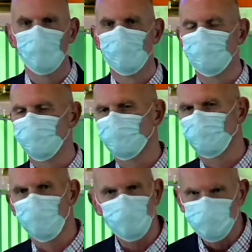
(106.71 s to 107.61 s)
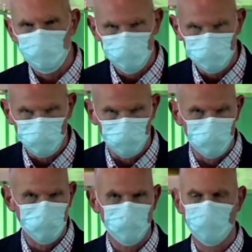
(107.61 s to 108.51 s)
to the grocery
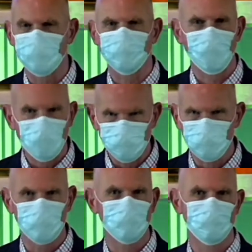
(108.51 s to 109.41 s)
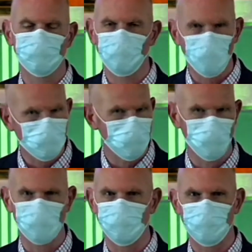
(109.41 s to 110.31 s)
store to get diapers and
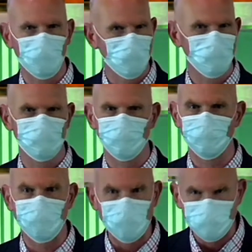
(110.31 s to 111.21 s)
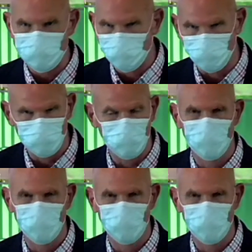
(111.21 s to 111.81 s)
formula because we needed them.